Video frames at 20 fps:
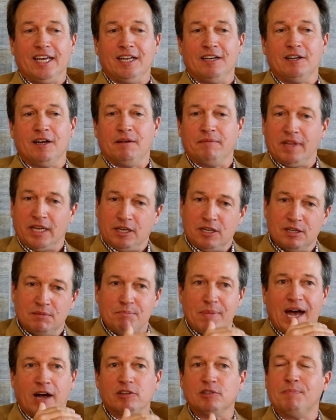and um, they could
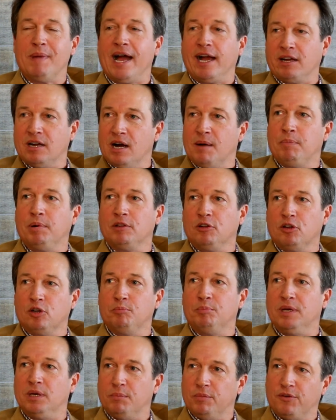bounce back up a little
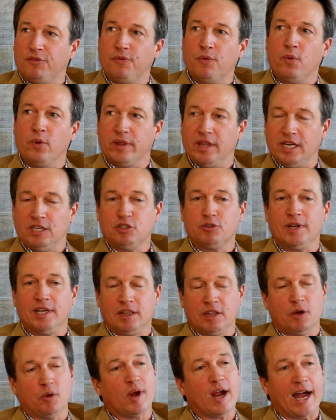bit before they
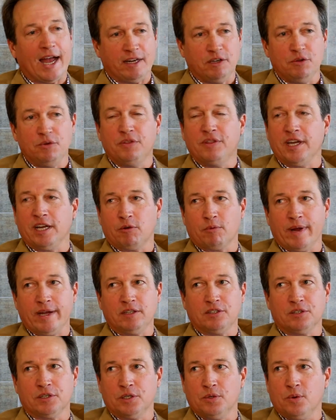trend lower. I do think
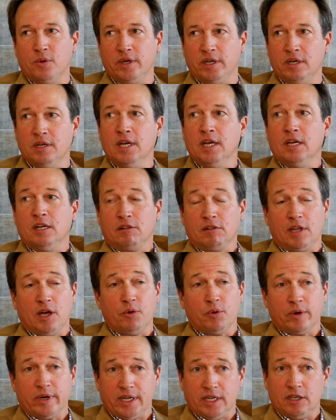rates are going
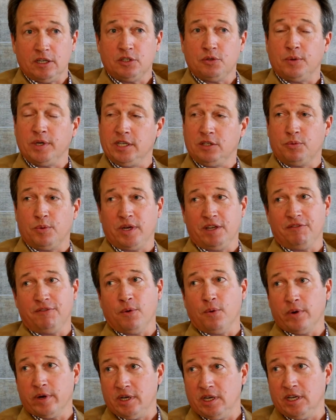lower into twenty
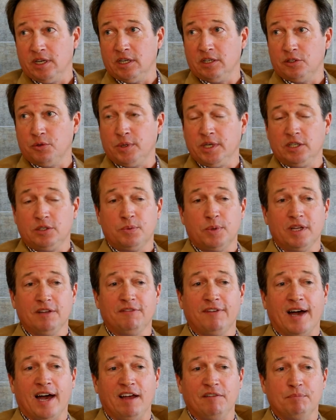twenty-four and into twenty
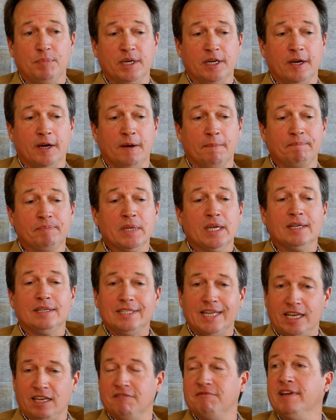twenty-five, but um,
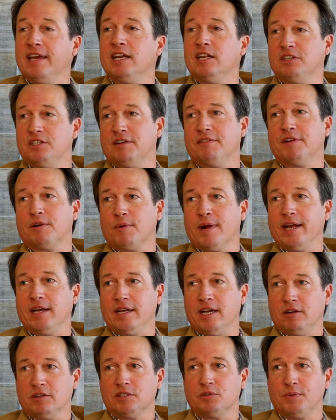take advantage of it right
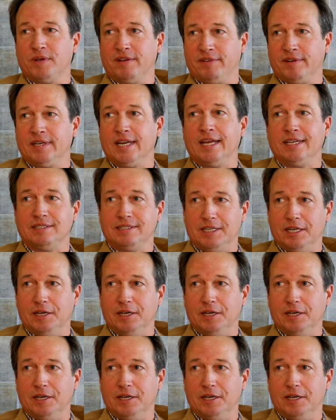now because we have a nice